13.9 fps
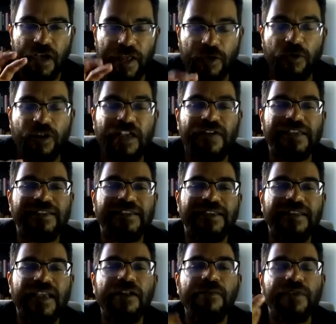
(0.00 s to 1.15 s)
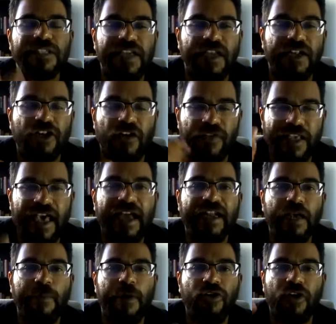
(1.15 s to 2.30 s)
That will give us 10% of the carrying
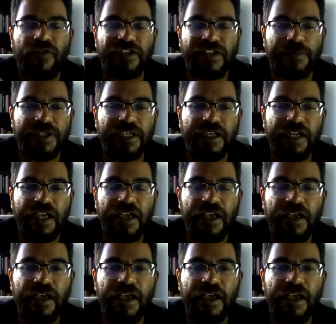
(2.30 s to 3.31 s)
amount of the subsidiary